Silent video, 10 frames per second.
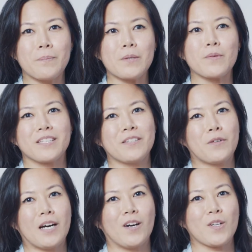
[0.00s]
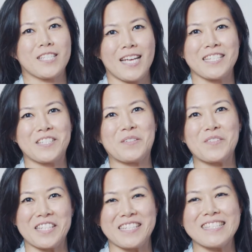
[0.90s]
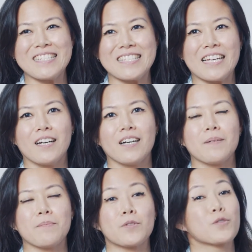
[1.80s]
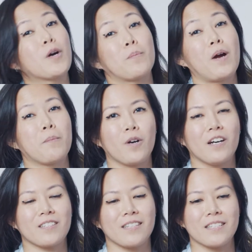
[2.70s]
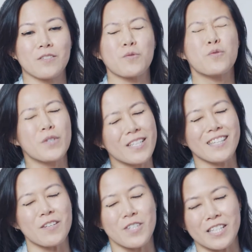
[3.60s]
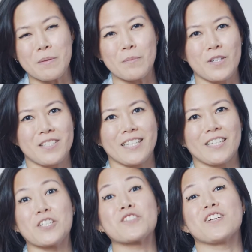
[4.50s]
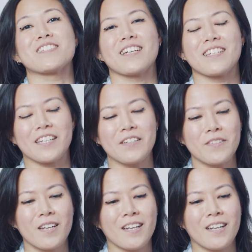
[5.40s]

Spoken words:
Be ready for how intensive it is. Do your prep work. It's really, really important. I cannot stress that enough.